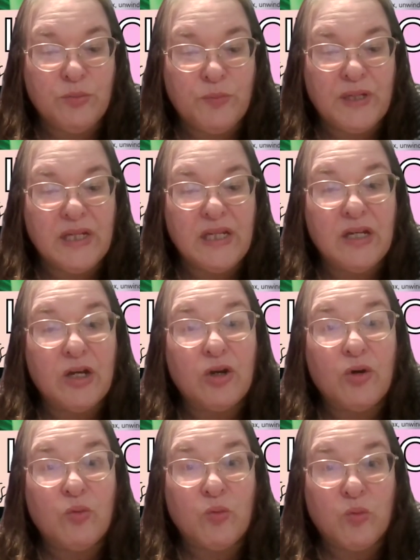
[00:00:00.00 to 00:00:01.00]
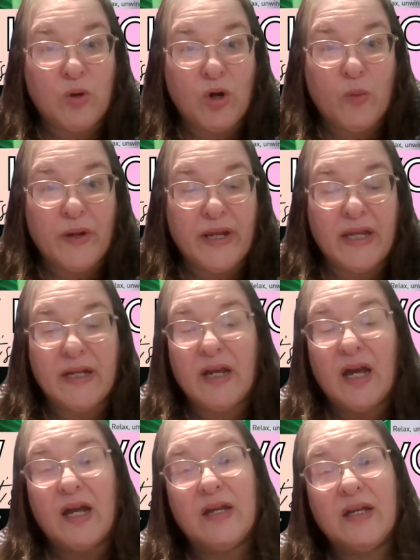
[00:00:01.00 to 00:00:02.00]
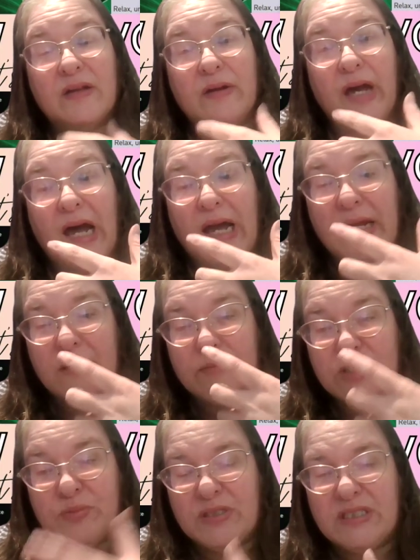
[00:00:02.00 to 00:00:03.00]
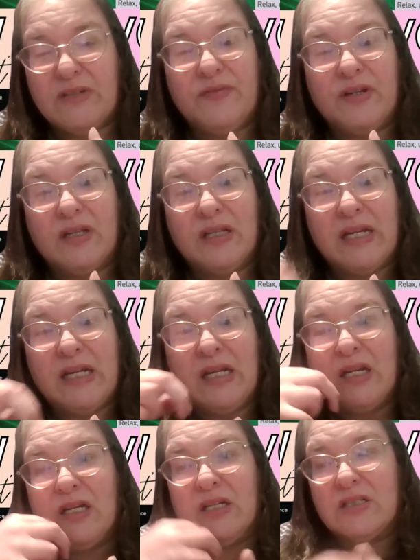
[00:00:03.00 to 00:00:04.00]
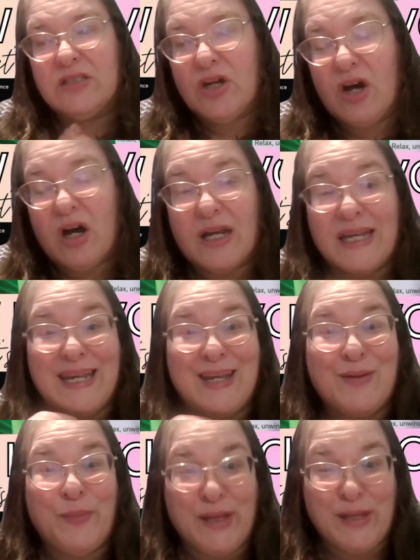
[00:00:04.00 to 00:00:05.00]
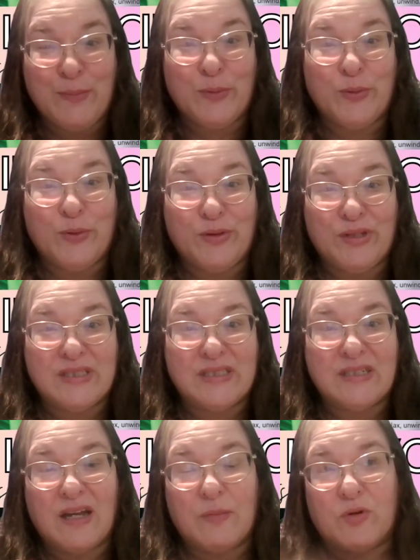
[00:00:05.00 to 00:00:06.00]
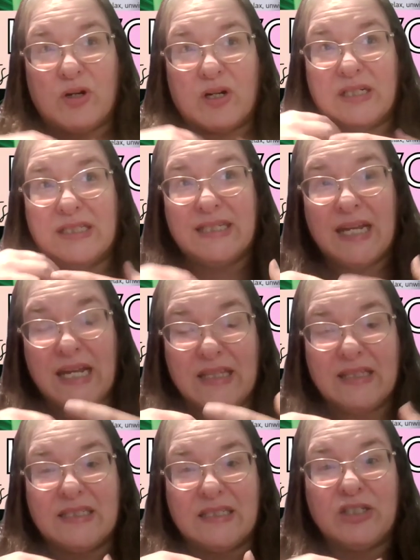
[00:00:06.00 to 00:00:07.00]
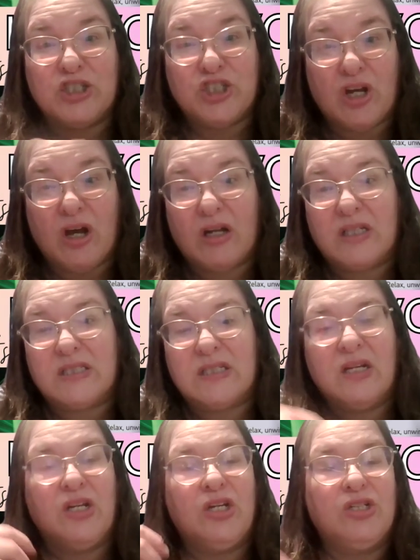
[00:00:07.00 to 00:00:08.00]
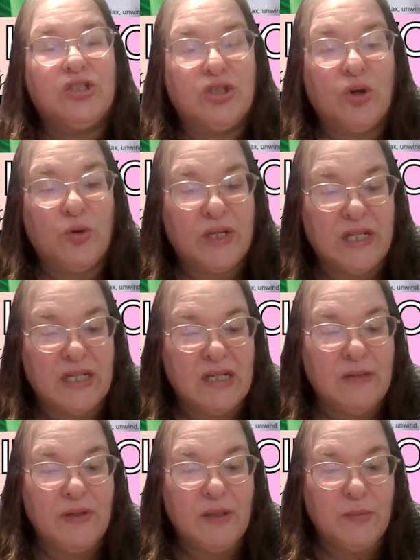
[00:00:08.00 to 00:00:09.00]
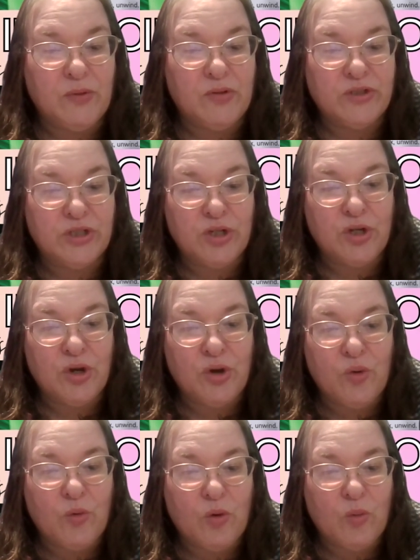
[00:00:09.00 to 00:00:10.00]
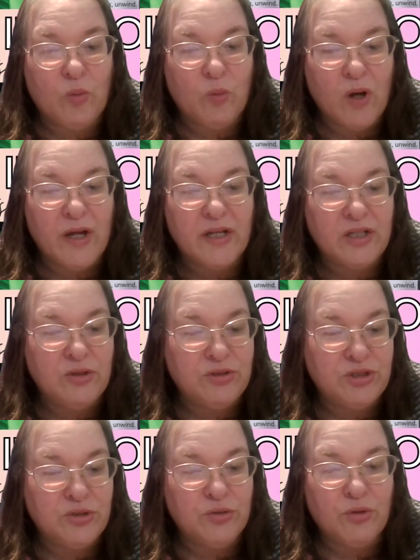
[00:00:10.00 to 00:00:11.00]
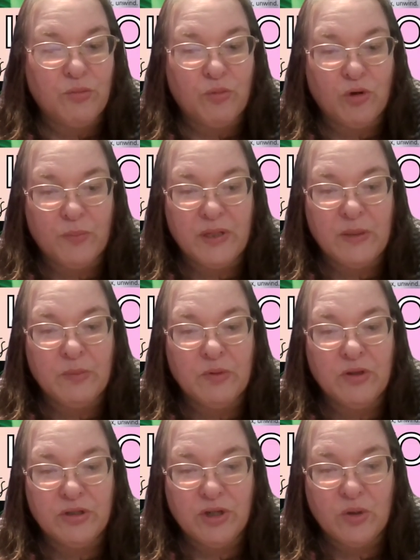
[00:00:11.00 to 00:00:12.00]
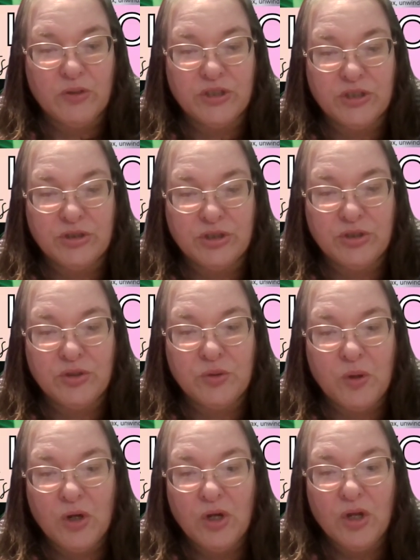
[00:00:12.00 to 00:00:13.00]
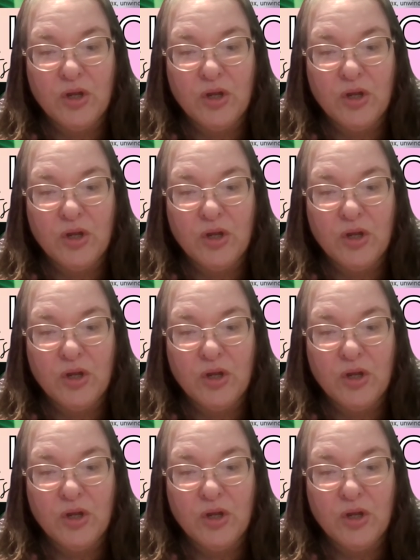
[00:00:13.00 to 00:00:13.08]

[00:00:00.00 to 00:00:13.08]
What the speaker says: to be growing. And I am specifically talking people this time. We're going to take this in chunks. So getting people to know what you do. The more people that know what you do,